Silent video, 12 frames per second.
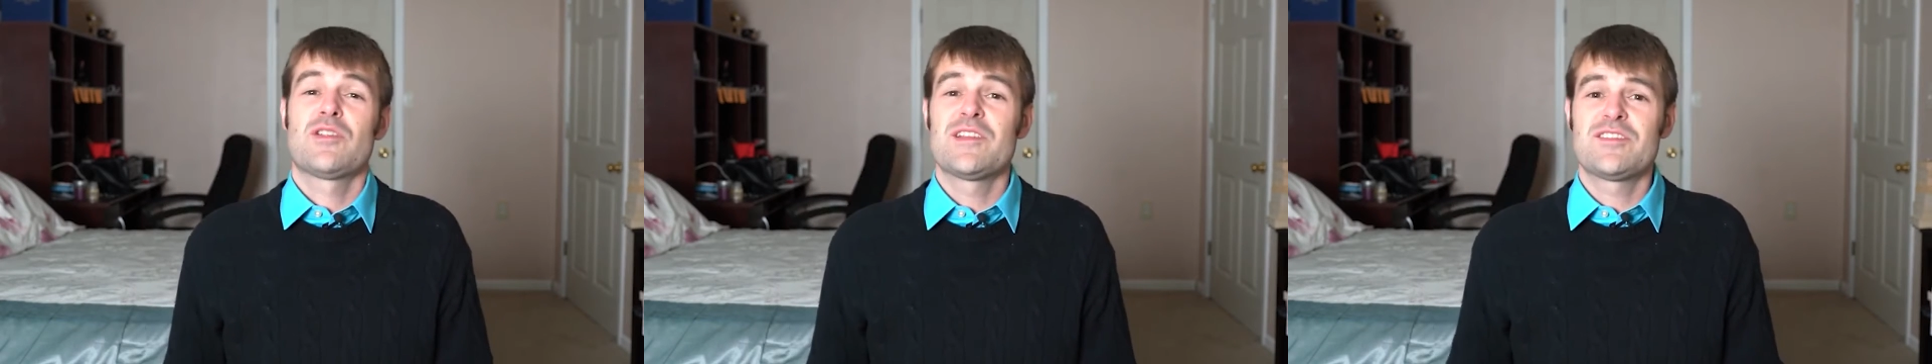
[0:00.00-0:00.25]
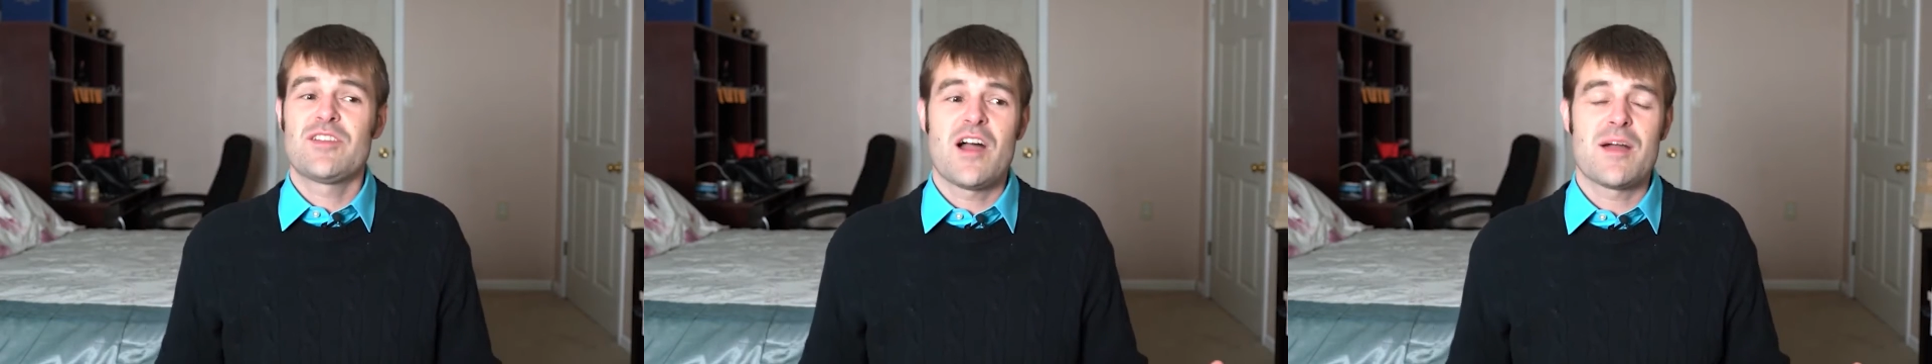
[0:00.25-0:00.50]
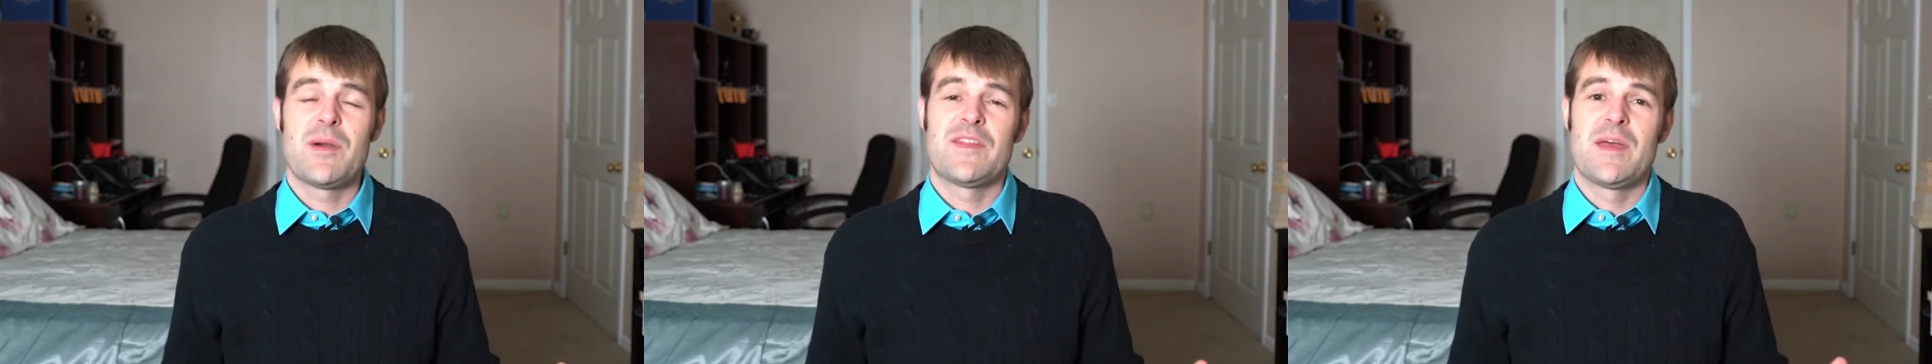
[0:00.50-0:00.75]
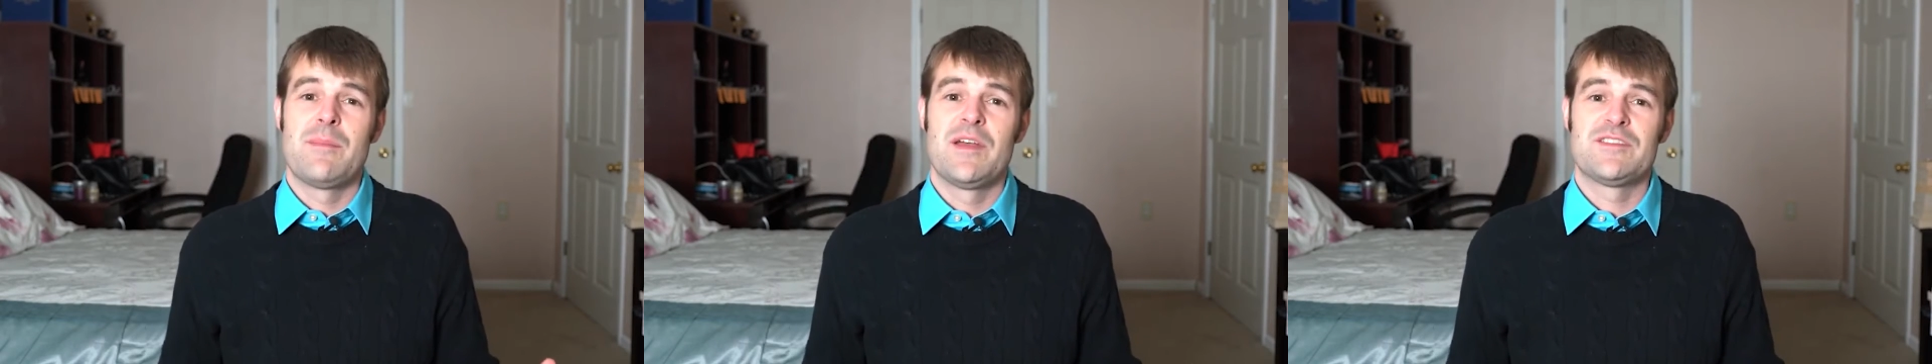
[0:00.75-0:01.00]
So let's talk
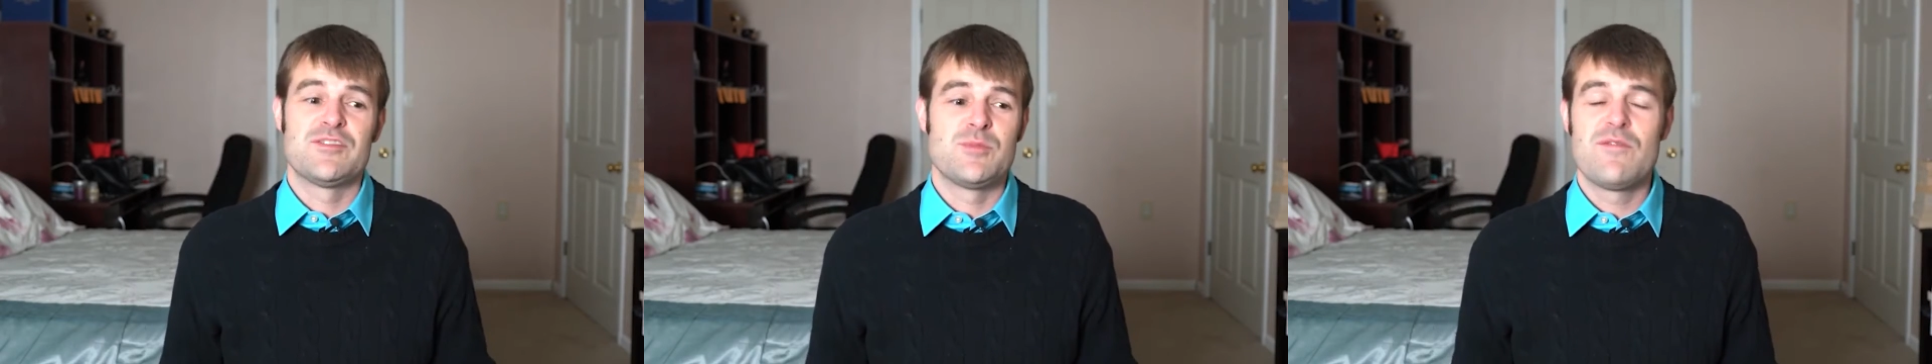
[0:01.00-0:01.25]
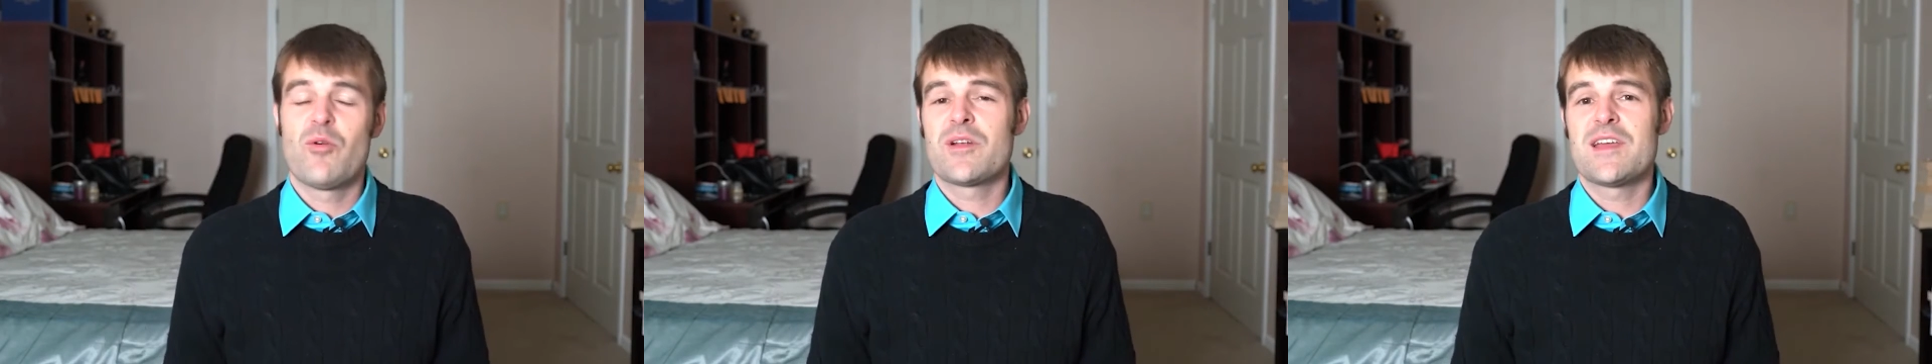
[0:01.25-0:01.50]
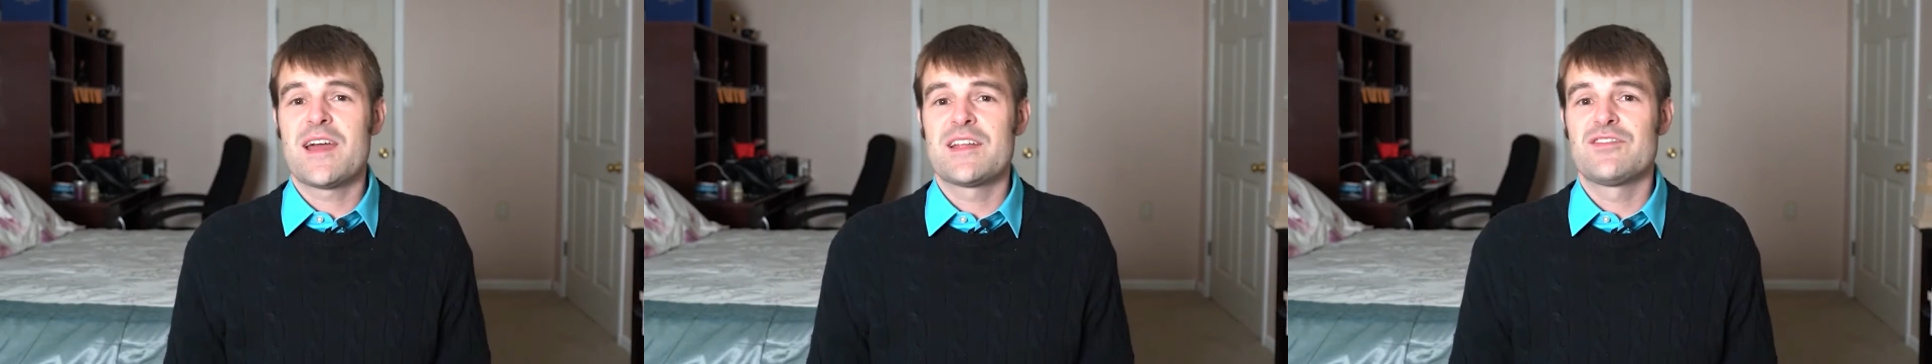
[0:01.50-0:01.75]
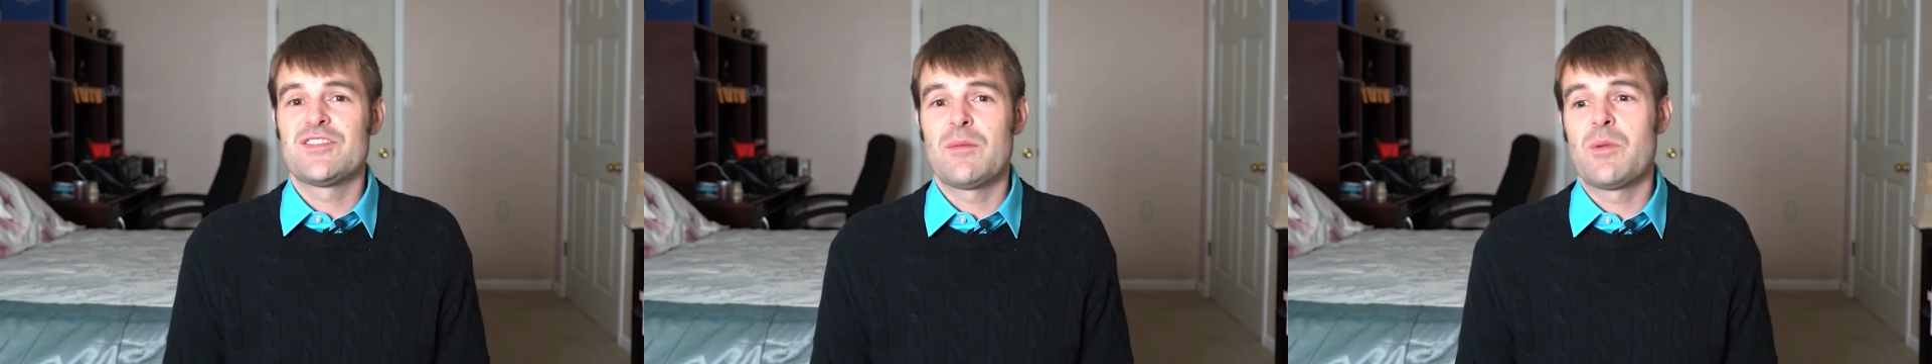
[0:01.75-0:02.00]
about that message. We've already
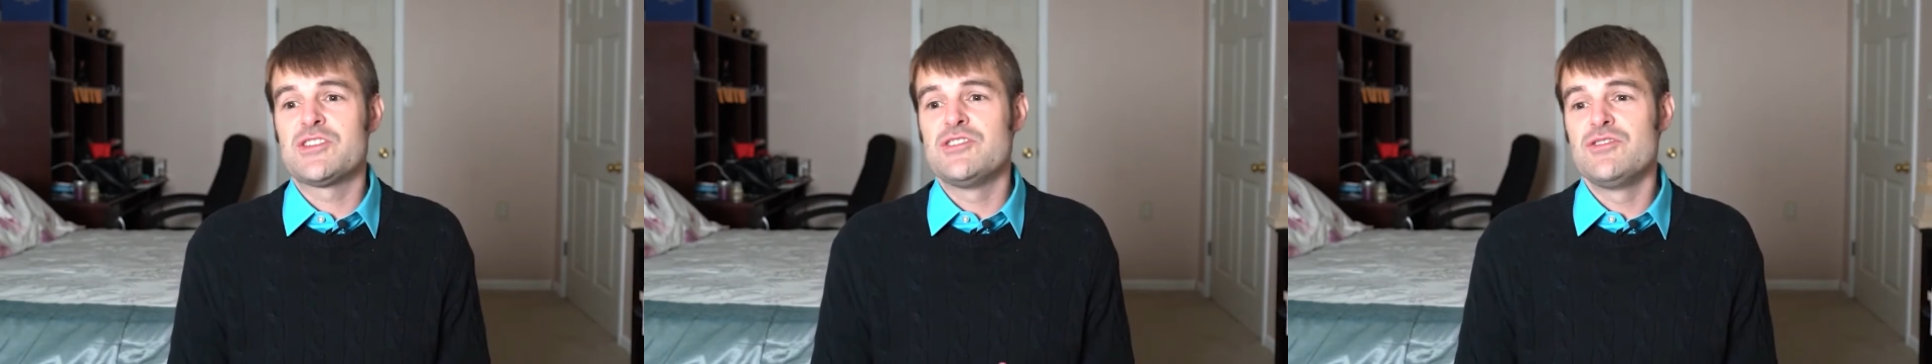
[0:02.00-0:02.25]
kind of said